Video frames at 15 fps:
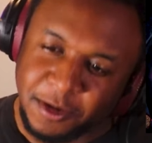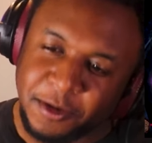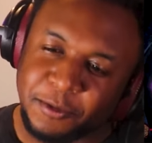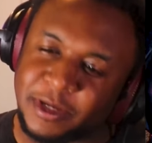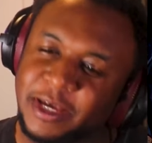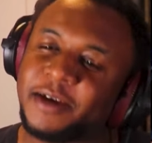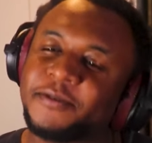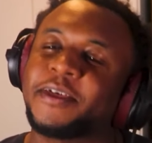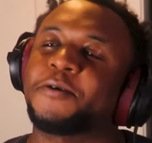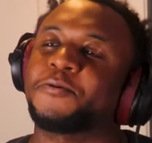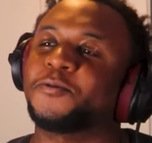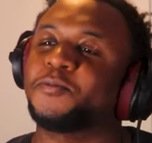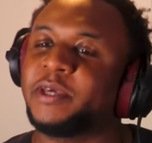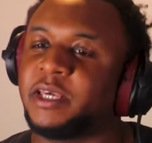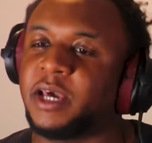We have that
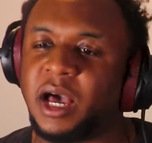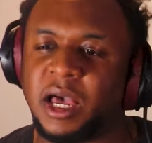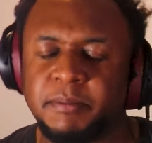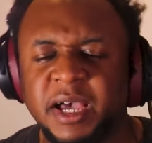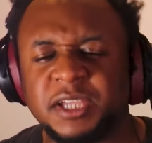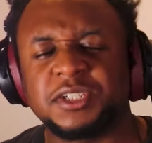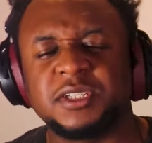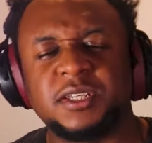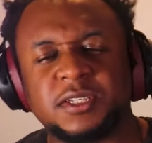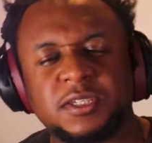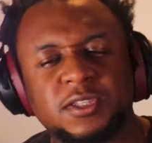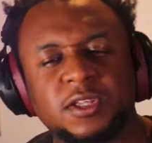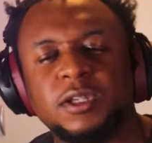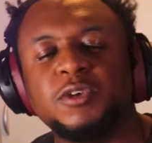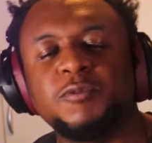repeat. I imagine this is
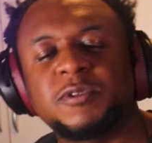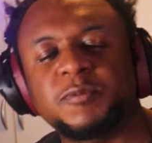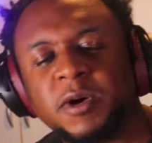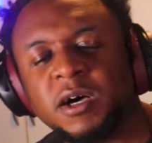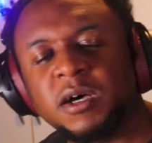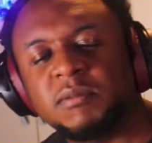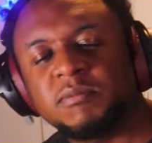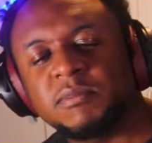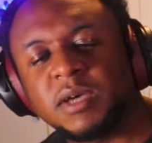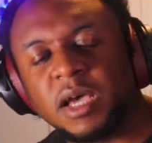the looped part,